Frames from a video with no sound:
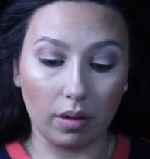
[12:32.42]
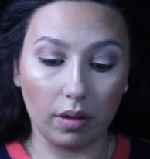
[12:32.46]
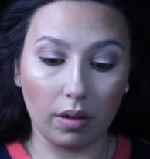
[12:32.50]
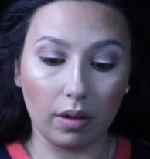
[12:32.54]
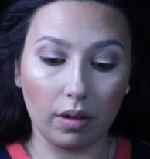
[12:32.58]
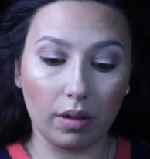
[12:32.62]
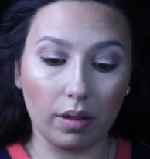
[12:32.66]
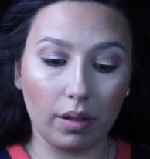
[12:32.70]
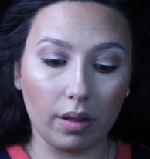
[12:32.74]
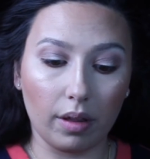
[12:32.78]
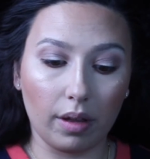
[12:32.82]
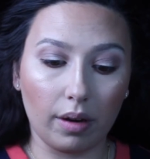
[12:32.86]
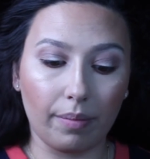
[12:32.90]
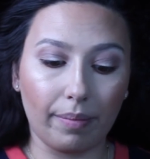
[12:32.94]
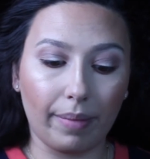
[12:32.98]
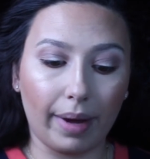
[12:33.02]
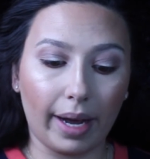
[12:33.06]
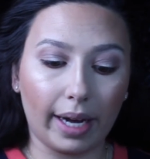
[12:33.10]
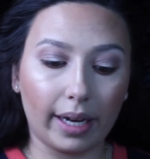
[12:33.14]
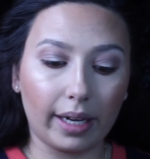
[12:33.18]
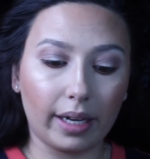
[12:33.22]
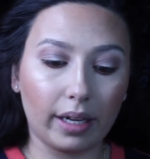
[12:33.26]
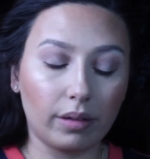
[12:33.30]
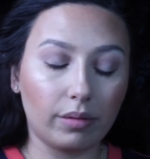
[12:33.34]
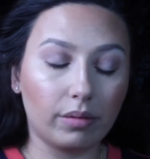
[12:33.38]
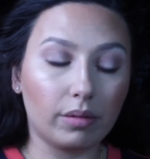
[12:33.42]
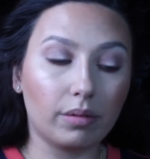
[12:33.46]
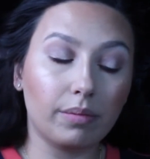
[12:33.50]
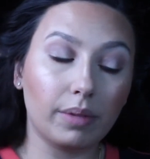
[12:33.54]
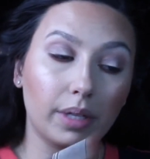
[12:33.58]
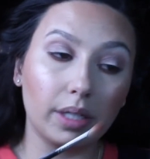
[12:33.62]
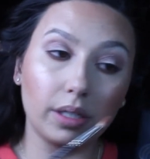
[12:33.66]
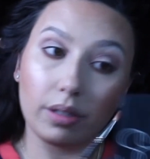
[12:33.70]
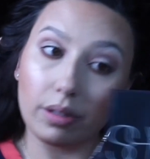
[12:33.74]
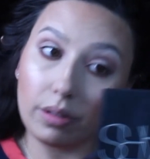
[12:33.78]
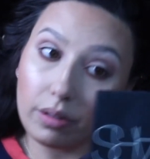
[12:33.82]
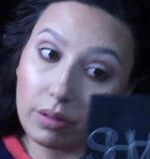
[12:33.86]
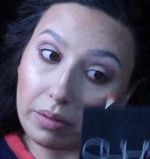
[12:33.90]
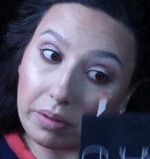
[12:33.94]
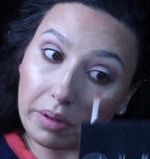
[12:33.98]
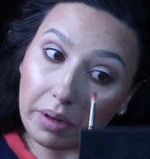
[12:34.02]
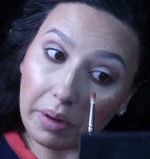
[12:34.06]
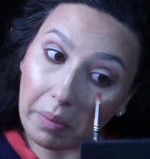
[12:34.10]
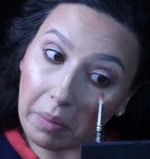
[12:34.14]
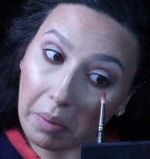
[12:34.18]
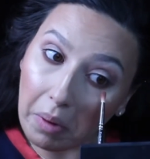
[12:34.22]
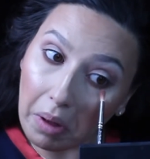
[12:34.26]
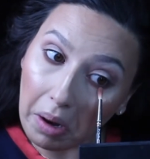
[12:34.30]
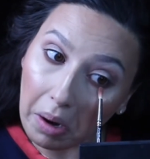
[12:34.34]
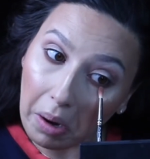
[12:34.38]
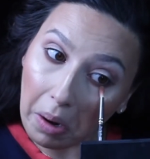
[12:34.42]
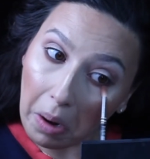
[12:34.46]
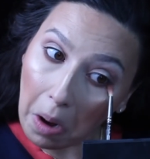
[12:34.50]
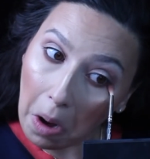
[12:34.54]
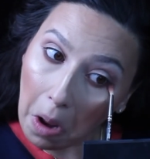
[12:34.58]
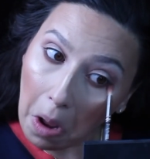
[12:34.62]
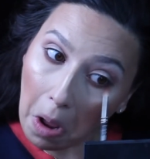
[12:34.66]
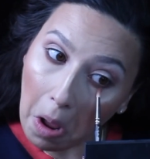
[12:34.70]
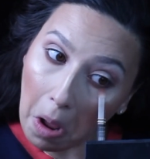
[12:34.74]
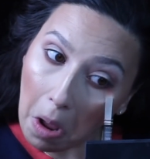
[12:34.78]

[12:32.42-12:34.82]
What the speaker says: And then back in with my 221.